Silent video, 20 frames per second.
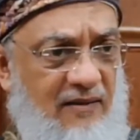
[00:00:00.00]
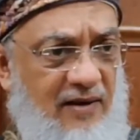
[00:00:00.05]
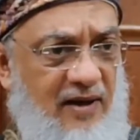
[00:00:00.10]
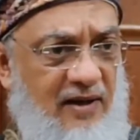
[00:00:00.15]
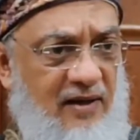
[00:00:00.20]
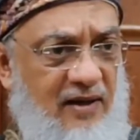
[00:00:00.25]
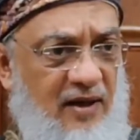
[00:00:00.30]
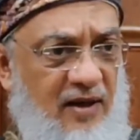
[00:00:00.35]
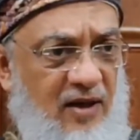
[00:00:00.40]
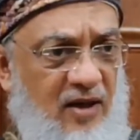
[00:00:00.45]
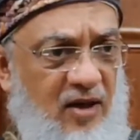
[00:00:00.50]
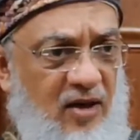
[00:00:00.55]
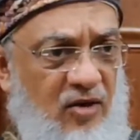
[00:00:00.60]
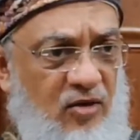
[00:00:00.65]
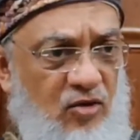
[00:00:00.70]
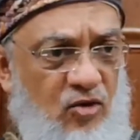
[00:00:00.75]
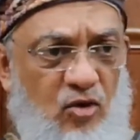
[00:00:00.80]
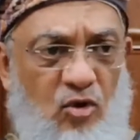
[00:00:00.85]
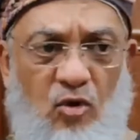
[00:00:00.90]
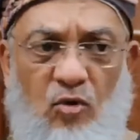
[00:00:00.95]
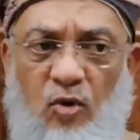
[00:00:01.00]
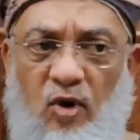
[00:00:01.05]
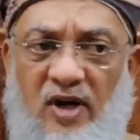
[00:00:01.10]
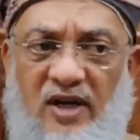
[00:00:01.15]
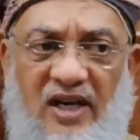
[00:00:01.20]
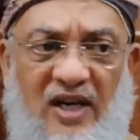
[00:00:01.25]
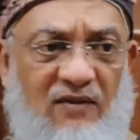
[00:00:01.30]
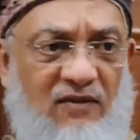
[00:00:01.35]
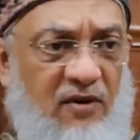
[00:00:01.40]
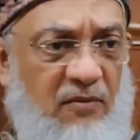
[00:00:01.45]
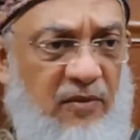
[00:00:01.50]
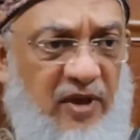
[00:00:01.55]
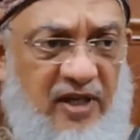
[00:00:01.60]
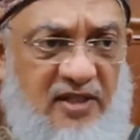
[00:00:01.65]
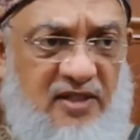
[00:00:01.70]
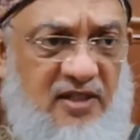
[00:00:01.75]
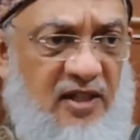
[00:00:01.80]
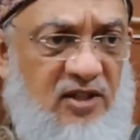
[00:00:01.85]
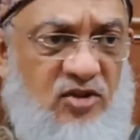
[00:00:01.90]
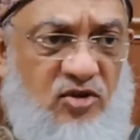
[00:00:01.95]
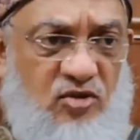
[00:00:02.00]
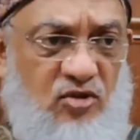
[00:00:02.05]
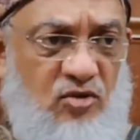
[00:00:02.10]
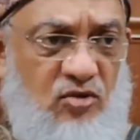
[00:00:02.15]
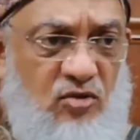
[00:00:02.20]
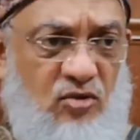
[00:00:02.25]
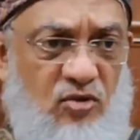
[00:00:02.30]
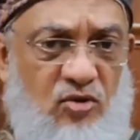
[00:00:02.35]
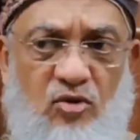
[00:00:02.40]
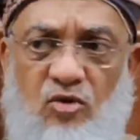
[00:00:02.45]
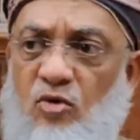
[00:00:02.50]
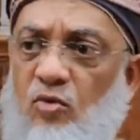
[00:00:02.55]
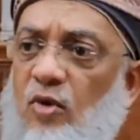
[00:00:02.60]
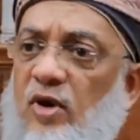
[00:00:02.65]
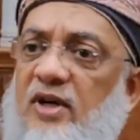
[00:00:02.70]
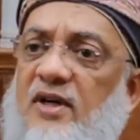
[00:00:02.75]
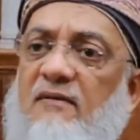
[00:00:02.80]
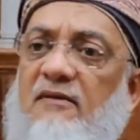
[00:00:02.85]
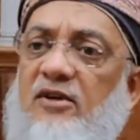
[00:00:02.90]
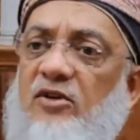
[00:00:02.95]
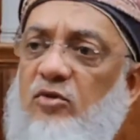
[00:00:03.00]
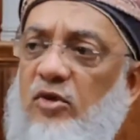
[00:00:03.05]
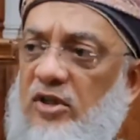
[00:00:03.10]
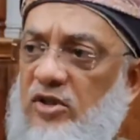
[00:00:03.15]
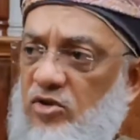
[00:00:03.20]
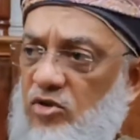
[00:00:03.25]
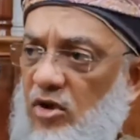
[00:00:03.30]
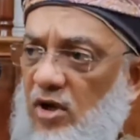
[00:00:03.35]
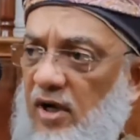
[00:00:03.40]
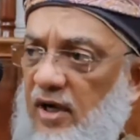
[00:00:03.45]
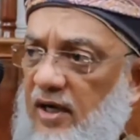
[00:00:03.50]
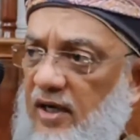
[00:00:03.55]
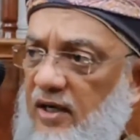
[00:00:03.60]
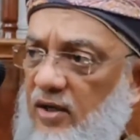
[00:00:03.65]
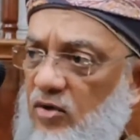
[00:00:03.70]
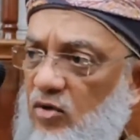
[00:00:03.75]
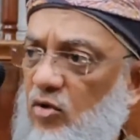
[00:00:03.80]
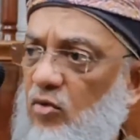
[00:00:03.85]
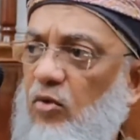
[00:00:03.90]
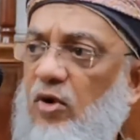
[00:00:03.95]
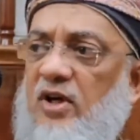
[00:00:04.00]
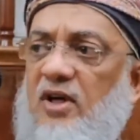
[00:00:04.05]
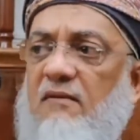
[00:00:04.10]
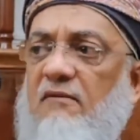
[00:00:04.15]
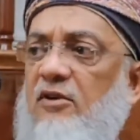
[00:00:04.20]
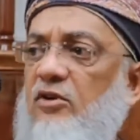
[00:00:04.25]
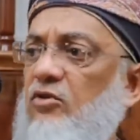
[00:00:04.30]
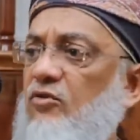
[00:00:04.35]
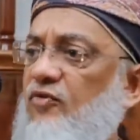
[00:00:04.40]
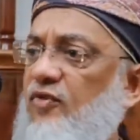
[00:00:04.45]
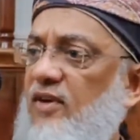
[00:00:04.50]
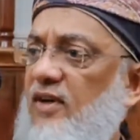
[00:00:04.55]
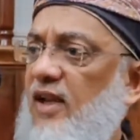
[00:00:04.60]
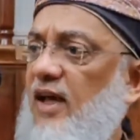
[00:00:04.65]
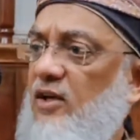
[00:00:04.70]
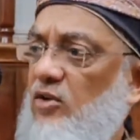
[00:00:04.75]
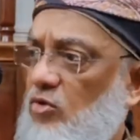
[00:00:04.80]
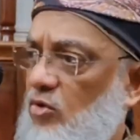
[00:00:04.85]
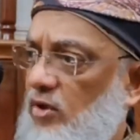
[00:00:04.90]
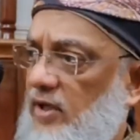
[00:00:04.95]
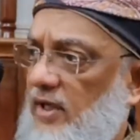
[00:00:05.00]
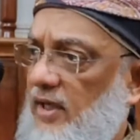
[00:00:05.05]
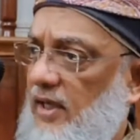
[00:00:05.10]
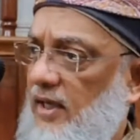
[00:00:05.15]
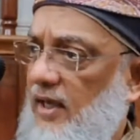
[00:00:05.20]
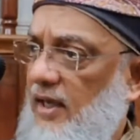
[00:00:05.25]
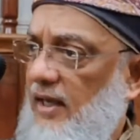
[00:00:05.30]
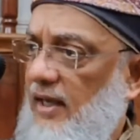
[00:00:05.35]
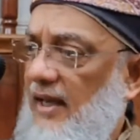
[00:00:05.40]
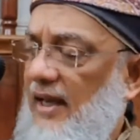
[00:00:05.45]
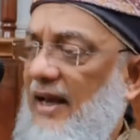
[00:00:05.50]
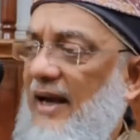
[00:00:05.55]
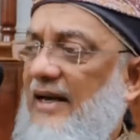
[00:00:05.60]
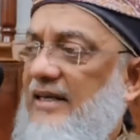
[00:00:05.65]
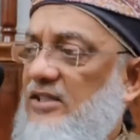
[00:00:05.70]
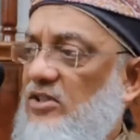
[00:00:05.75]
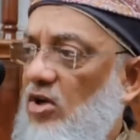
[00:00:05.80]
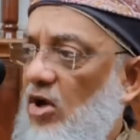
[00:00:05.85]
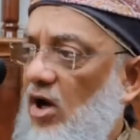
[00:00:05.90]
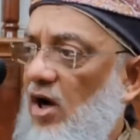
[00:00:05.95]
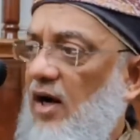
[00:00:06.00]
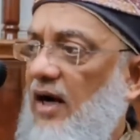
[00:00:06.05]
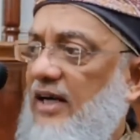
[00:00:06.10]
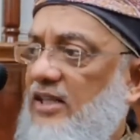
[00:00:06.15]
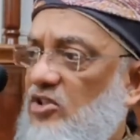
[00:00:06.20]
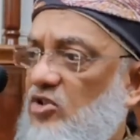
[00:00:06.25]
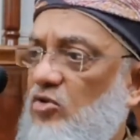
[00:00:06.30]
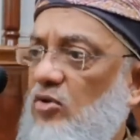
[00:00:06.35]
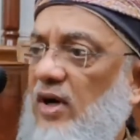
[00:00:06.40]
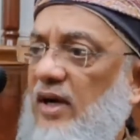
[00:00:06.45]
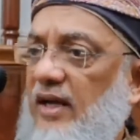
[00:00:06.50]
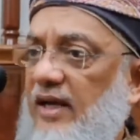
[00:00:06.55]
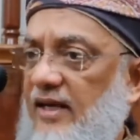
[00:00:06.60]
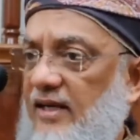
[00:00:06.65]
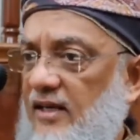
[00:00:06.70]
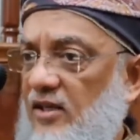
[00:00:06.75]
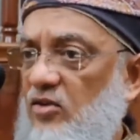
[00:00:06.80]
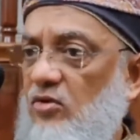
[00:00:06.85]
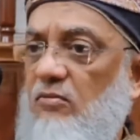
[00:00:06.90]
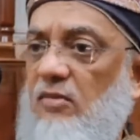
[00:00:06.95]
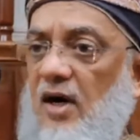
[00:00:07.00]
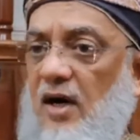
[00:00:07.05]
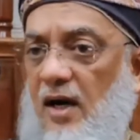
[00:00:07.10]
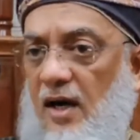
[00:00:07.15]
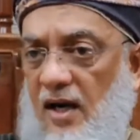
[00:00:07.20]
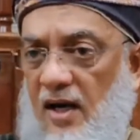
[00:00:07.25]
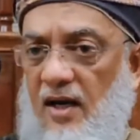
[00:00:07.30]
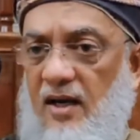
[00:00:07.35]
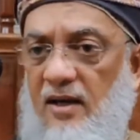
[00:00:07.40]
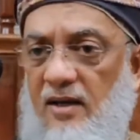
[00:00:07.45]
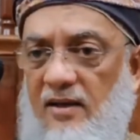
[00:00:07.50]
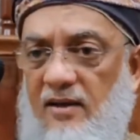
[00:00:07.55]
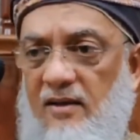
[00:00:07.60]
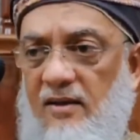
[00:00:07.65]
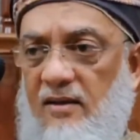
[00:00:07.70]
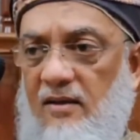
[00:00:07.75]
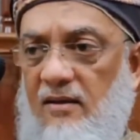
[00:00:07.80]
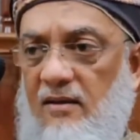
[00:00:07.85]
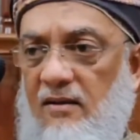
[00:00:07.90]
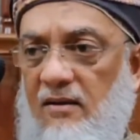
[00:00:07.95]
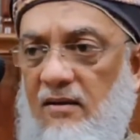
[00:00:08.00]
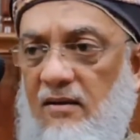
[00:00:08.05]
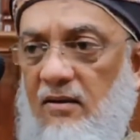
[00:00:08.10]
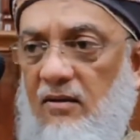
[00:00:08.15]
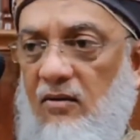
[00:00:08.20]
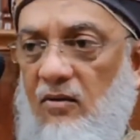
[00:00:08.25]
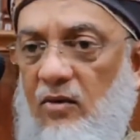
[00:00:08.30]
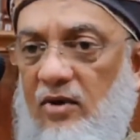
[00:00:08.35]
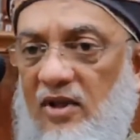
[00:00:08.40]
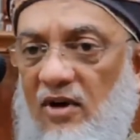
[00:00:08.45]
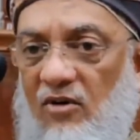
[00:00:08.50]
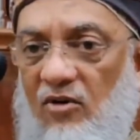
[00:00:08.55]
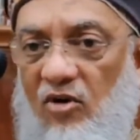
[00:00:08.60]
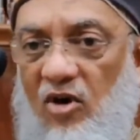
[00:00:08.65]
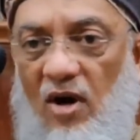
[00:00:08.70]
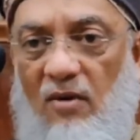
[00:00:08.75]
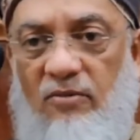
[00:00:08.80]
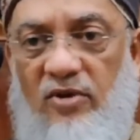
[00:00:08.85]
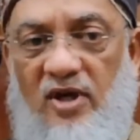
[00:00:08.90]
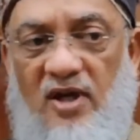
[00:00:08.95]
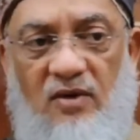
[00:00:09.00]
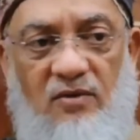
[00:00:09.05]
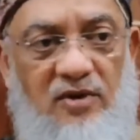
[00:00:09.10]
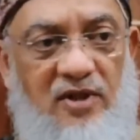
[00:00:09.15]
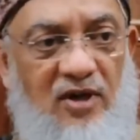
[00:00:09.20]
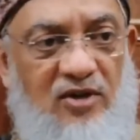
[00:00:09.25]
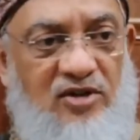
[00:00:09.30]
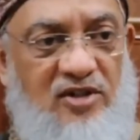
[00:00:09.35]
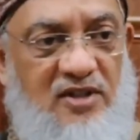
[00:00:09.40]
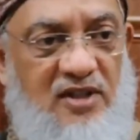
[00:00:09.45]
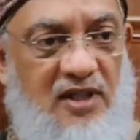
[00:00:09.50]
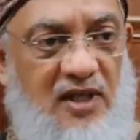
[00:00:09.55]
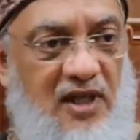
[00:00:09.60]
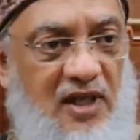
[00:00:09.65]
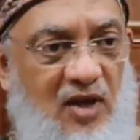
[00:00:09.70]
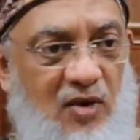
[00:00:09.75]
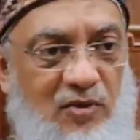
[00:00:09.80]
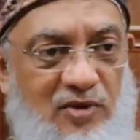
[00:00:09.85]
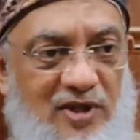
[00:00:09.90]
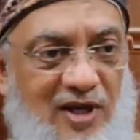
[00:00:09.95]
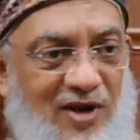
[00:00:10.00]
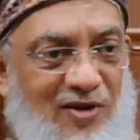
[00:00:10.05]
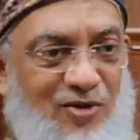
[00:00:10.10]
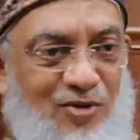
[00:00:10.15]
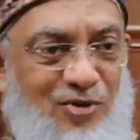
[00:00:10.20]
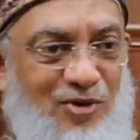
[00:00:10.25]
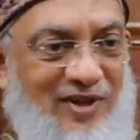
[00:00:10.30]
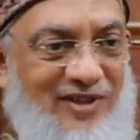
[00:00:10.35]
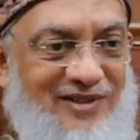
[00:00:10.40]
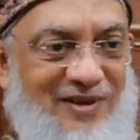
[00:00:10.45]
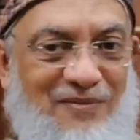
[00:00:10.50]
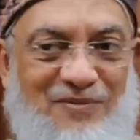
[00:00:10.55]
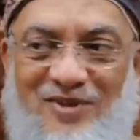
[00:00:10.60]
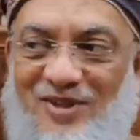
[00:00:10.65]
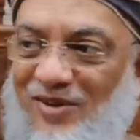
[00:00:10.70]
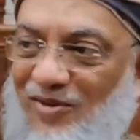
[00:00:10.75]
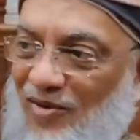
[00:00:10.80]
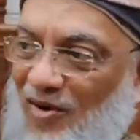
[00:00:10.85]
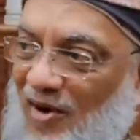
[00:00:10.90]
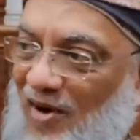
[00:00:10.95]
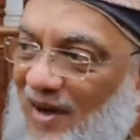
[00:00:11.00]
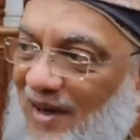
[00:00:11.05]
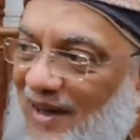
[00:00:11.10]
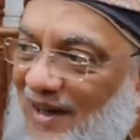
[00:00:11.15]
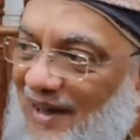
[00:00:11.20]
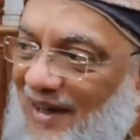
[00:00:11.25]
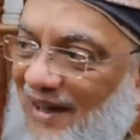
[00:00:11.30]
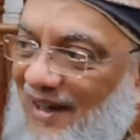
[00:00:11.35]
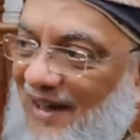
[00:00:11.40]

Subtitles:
Right? Do whatever makes sense to you. Do whatever you enjoy. Do whatever you feel like doing. As long as you are getting to Makkah without robbing and without stealing and without doing something wrong.